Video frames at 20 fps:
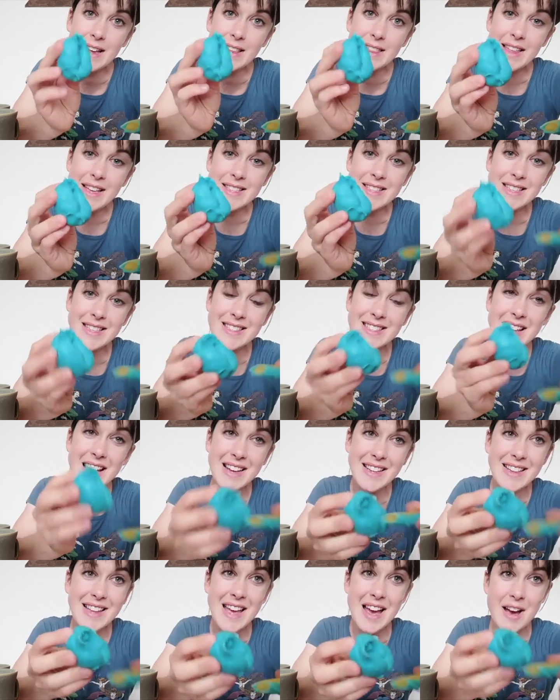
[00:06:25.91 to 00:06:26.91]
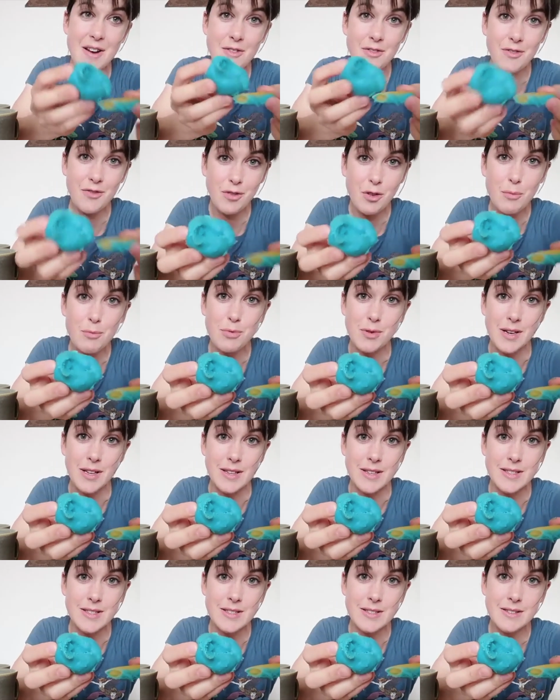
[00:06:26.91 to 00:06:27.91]
that's exactly how
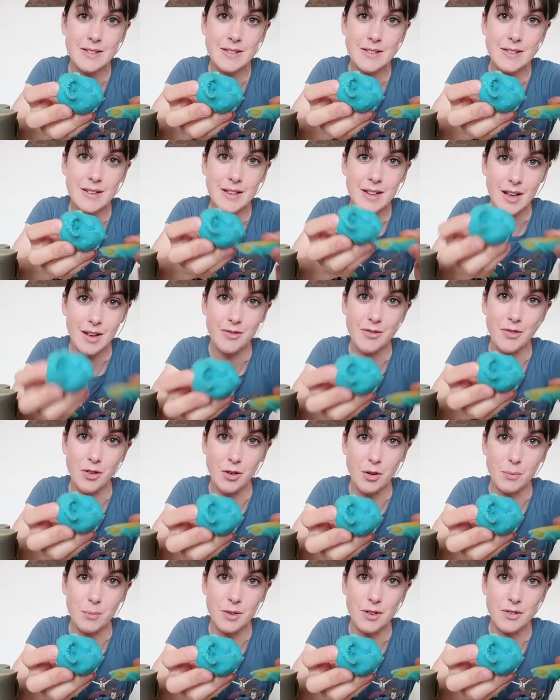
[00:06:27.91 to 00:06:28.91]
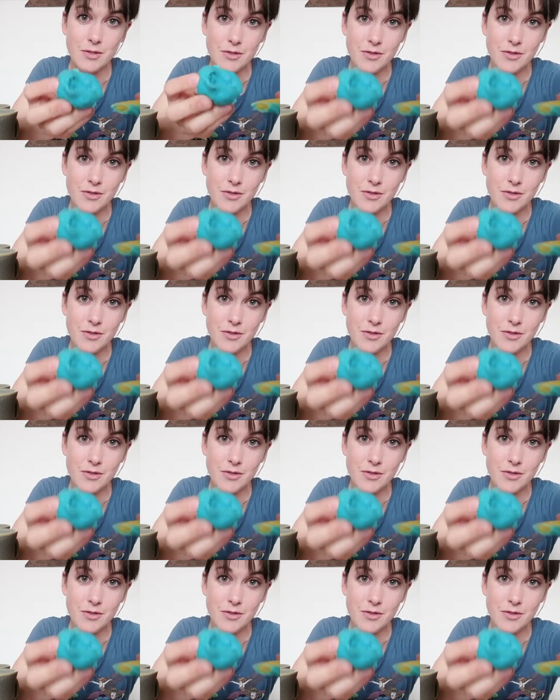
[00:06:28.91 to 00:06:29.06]
footprints are formed.